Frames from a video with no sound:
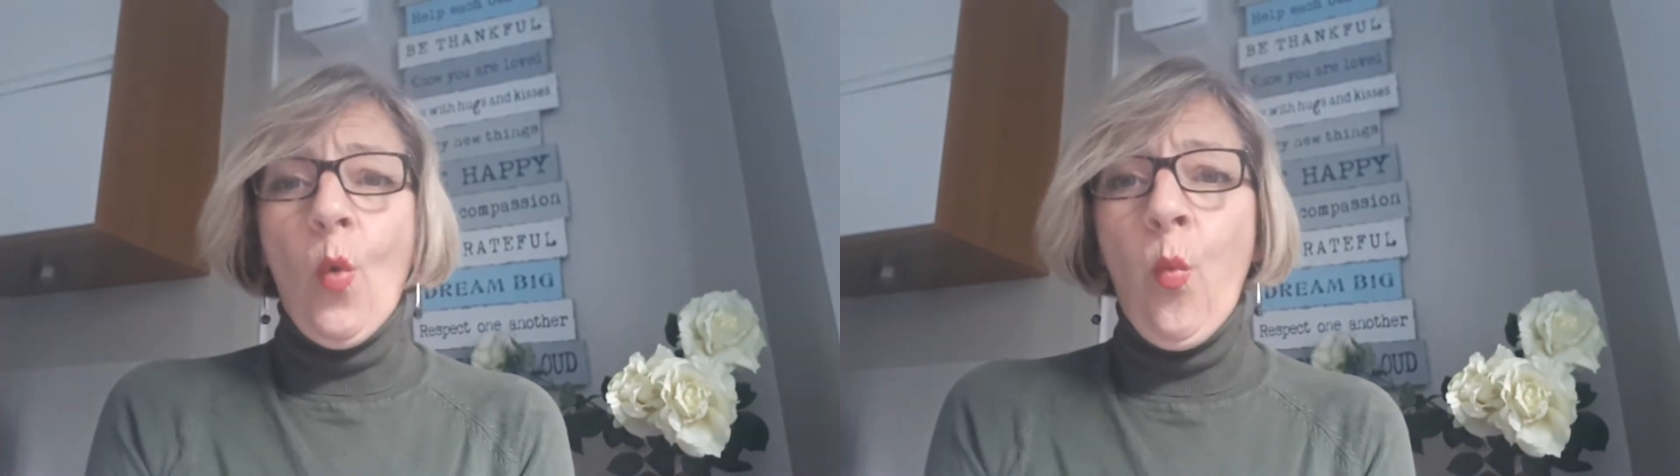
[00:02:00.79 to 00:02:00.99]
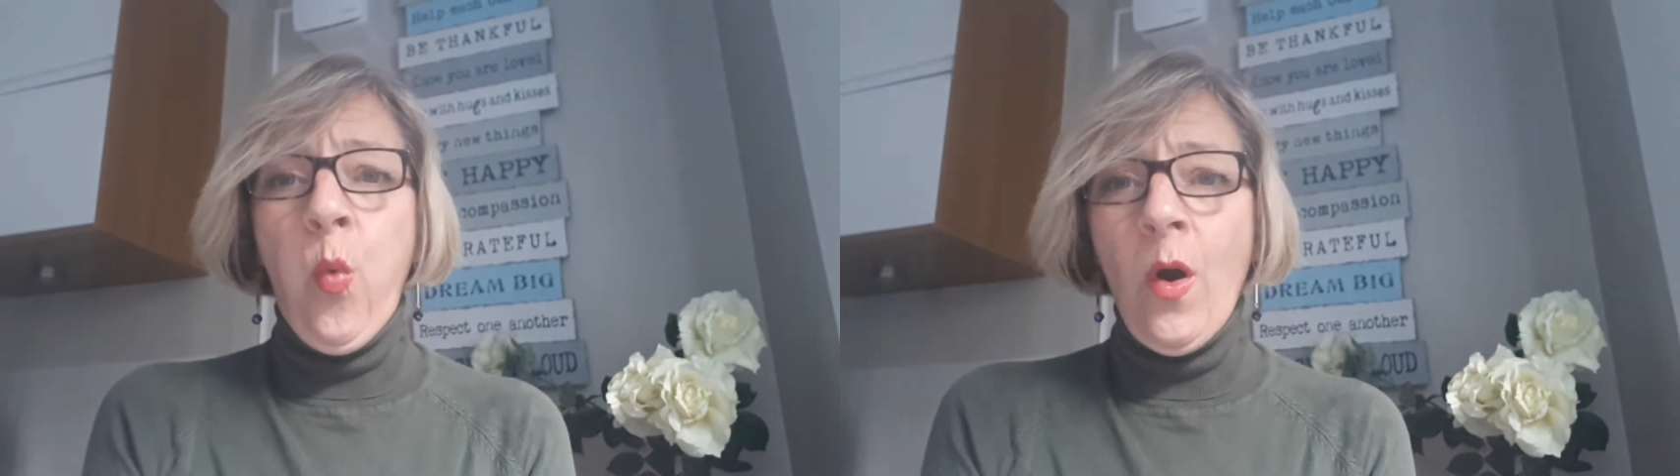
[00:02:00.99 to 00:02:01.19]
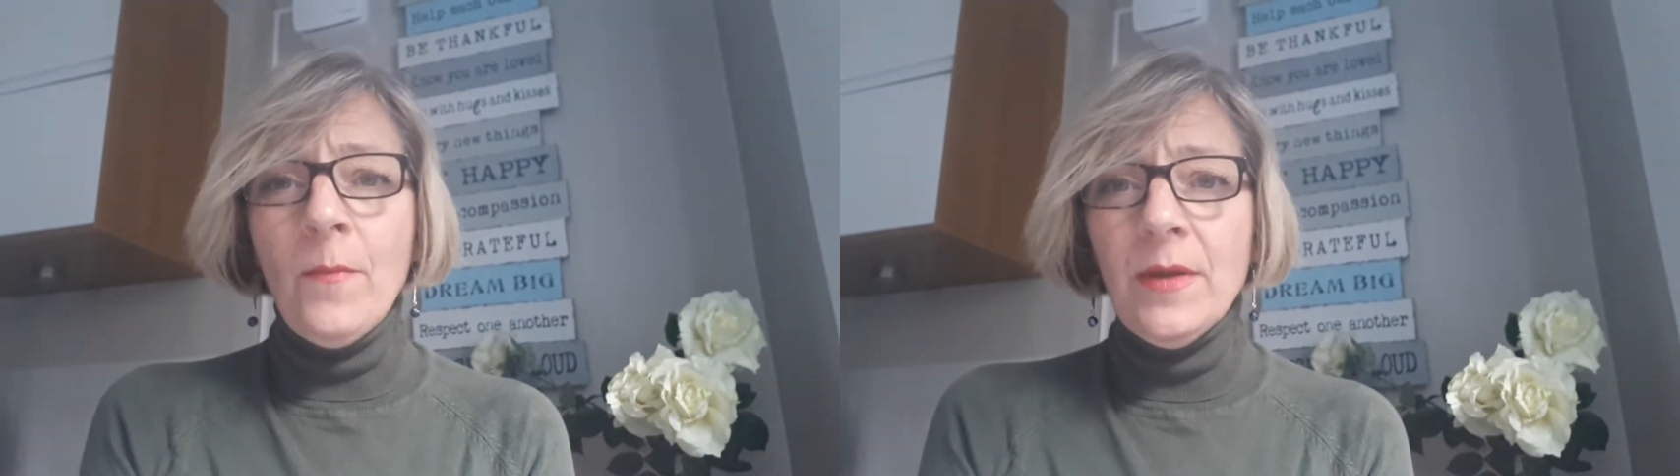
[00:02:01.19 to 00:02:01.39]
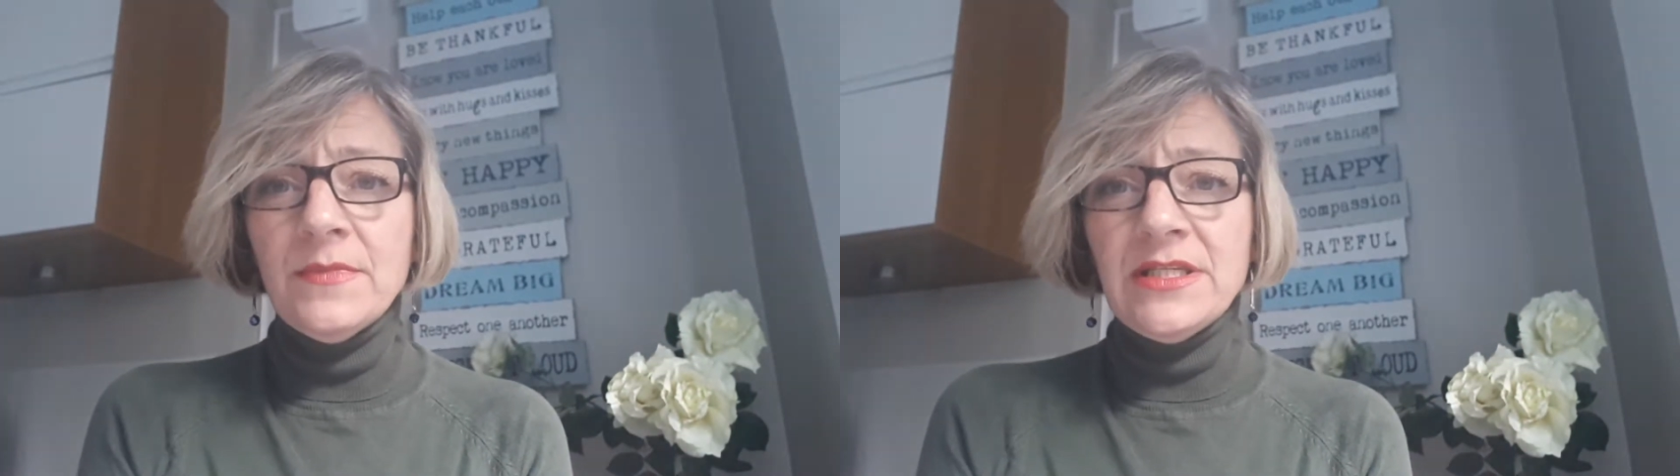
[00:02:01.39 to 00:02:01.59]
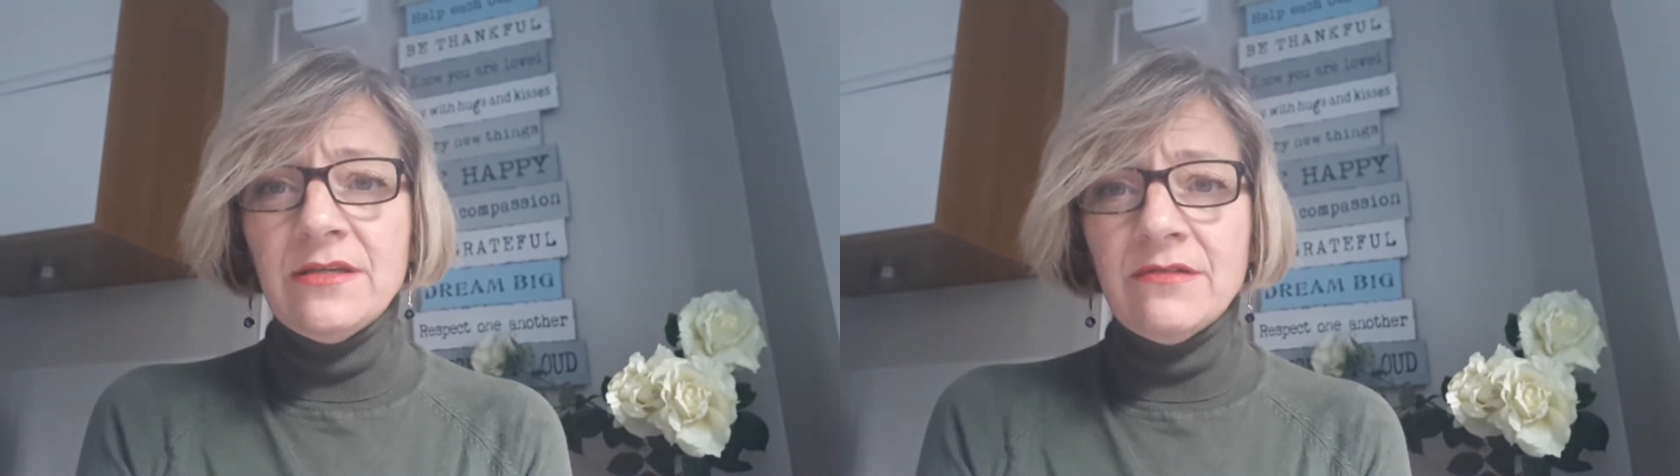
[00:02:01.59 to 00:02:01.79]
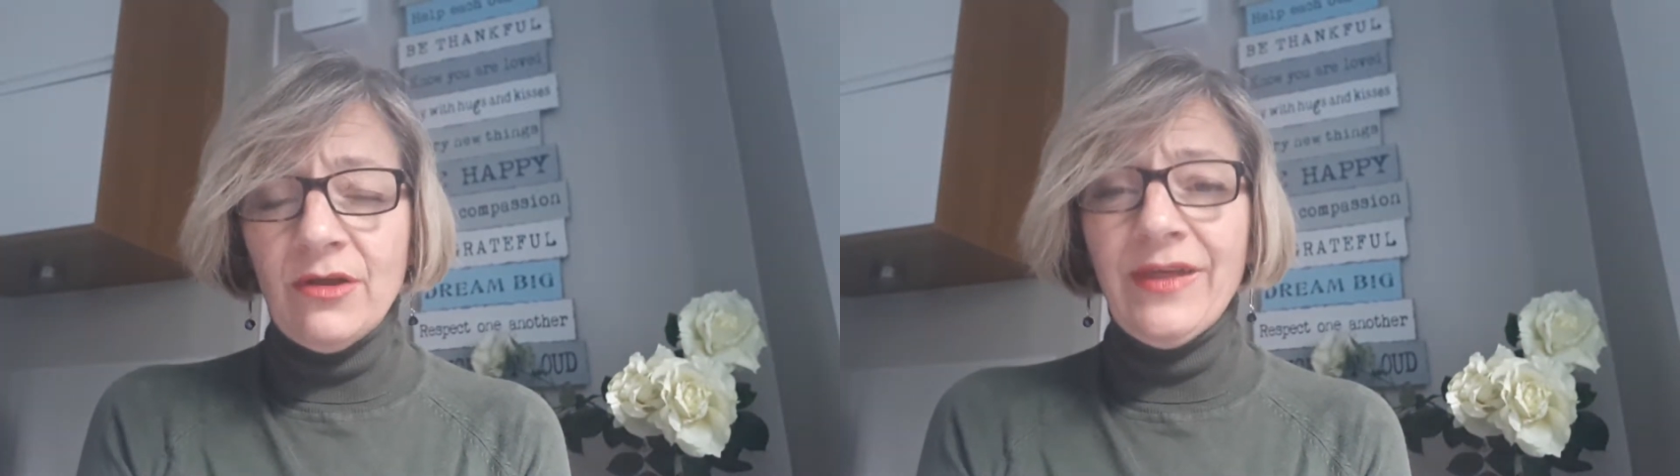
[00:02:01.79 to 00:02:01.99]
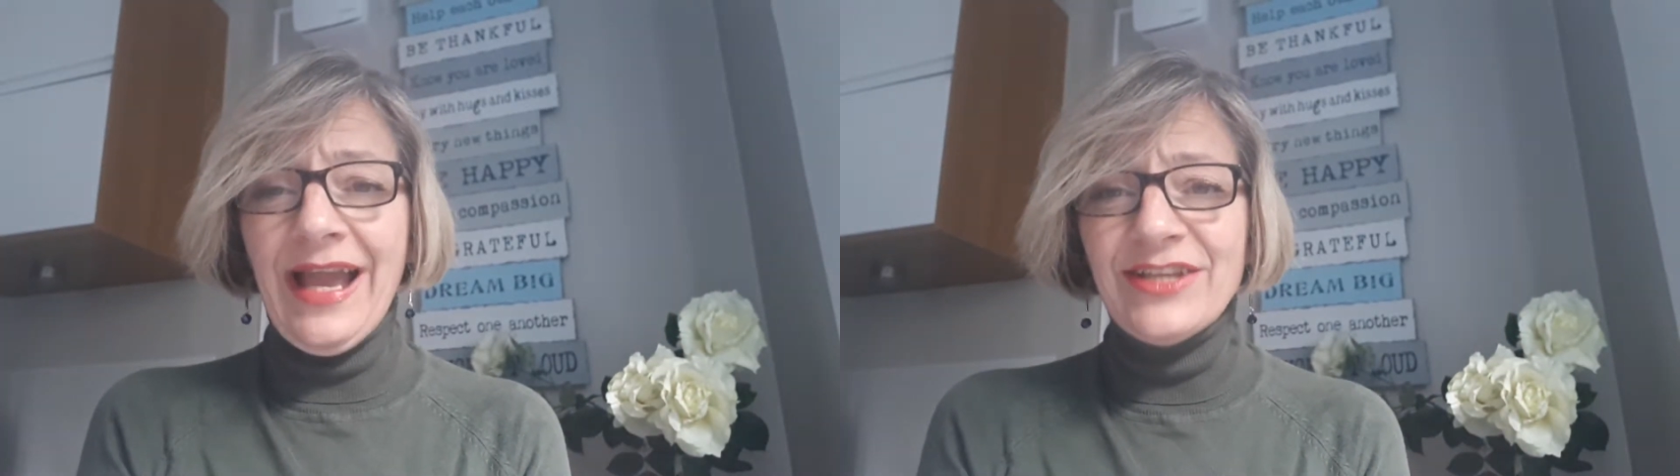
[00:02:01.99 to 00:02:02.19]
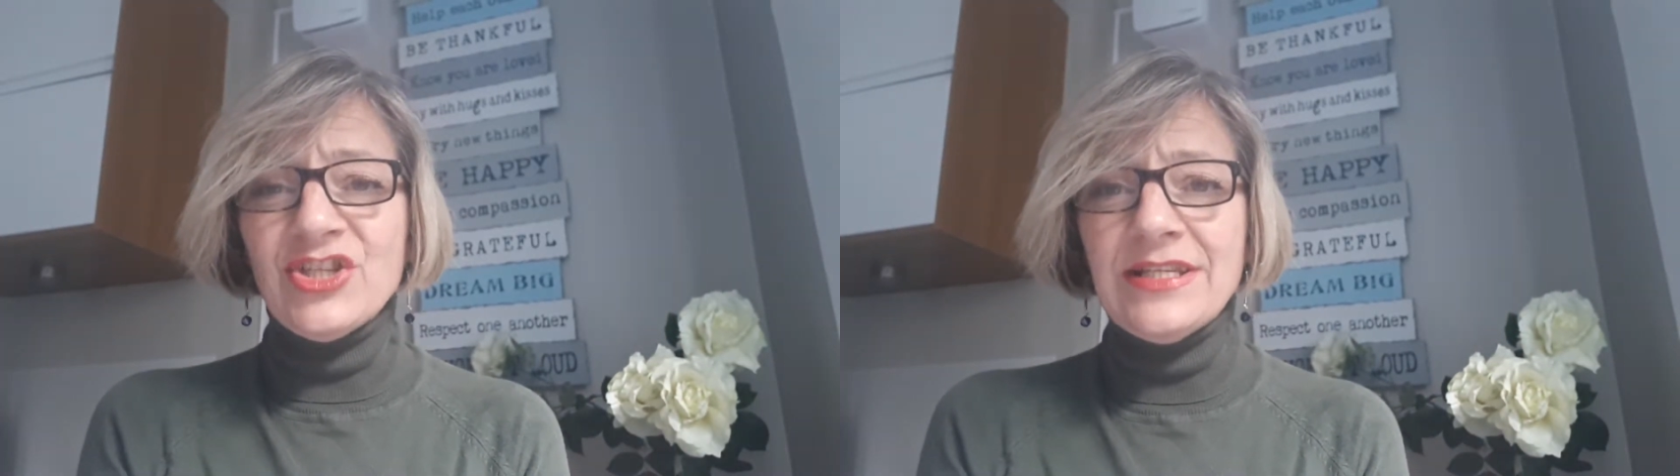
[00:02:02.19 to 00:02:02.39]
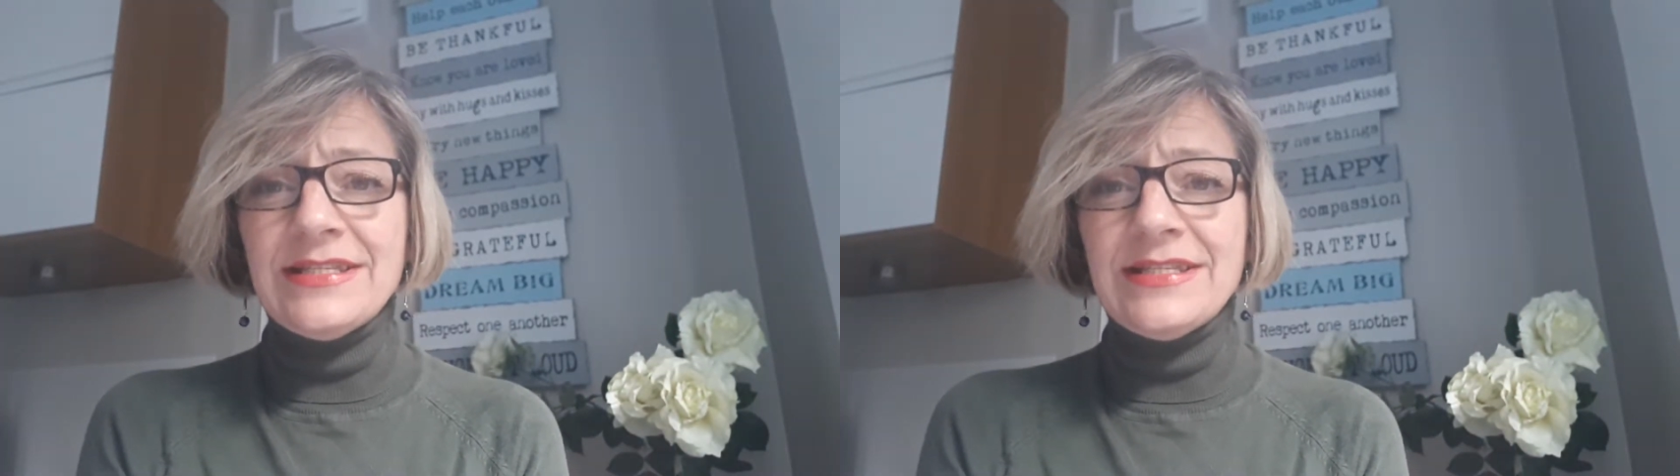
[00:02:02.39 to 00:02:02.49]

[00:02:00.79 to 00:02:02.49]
What mum do you know that actually